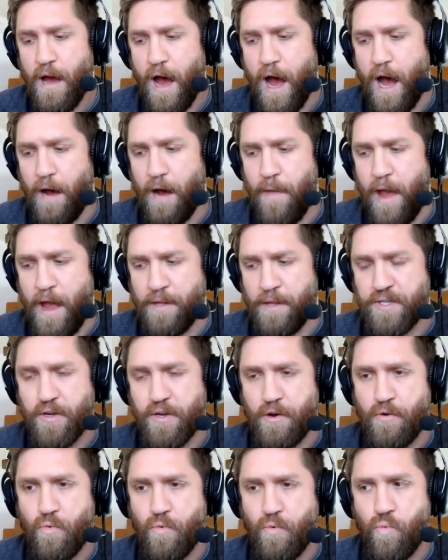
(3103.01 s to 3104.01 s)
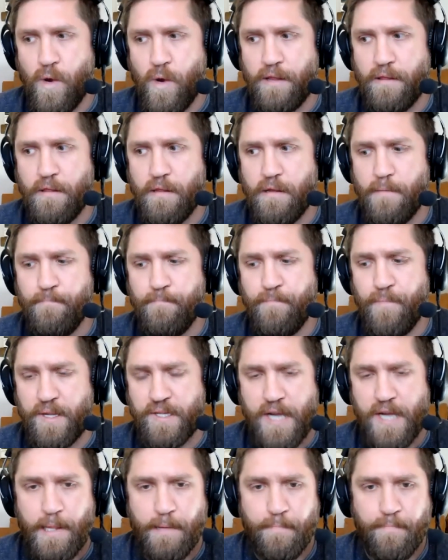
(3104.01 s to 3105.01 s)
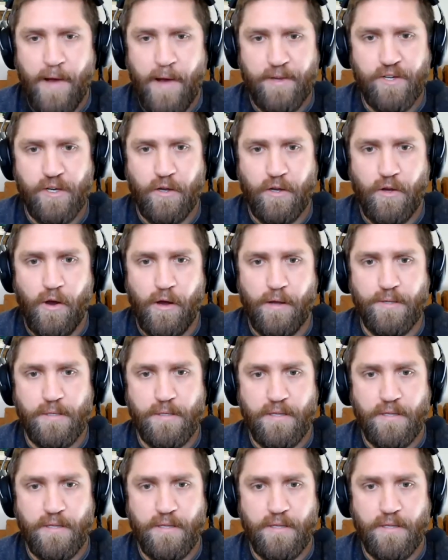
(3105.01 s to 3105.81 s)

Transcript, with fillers: Um, and so when a silent patch occurs,